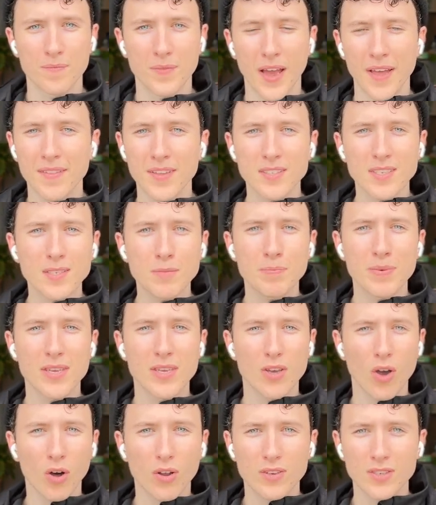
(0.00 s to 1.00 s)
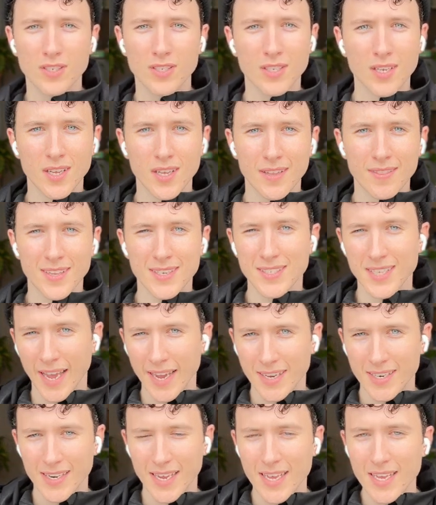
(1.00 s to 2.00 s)
And this is beyond the
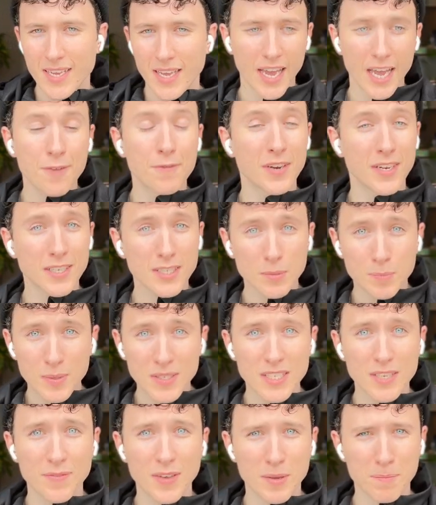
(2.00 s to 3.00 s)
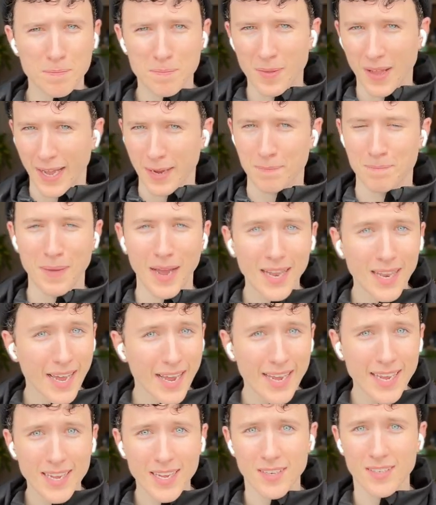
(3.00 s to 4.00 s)
technique. If it is specific, like
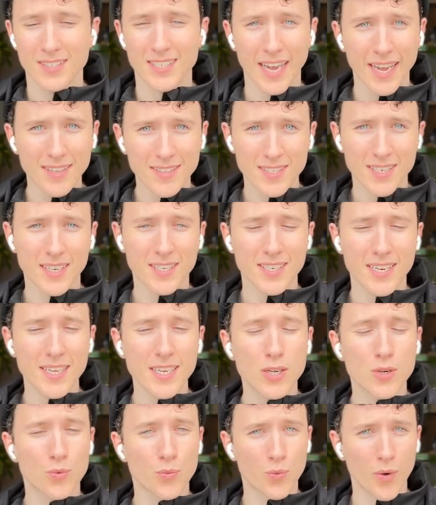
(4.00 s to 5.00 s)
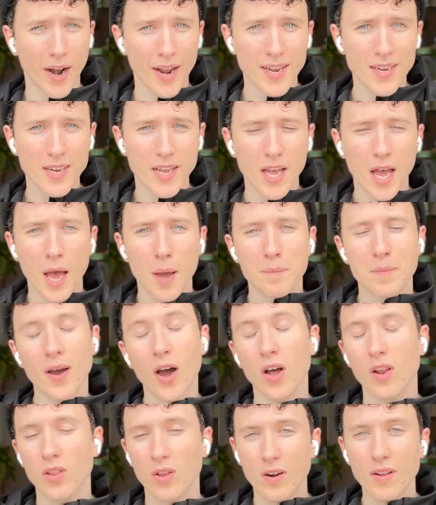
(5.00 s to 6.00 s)
ballet, dance technique, great. But
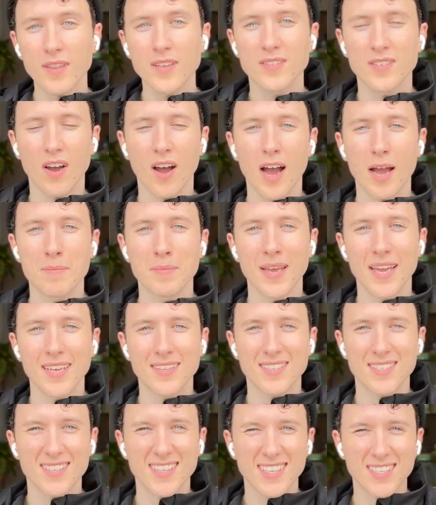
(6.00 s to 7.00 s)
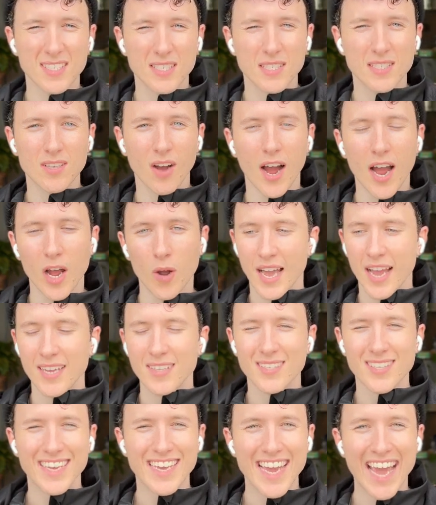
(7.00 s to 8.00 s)
a lot of the time it's this style,
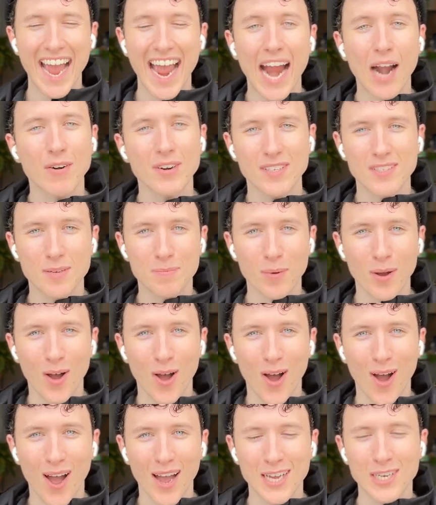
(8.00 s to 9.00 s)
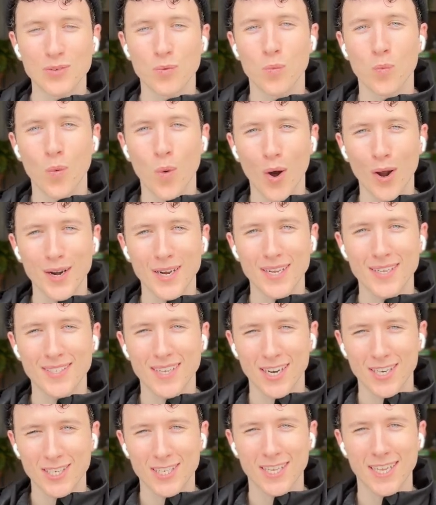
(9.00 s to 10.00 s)
it's the character behind what is
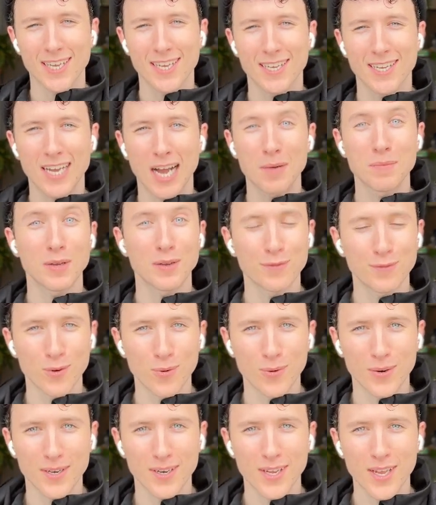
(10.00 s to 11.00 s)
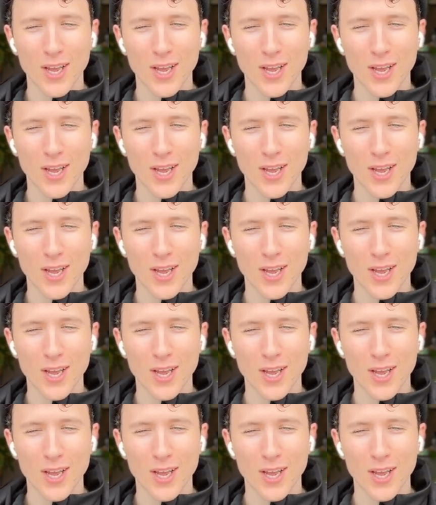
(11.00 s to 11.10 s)
actually coming forward.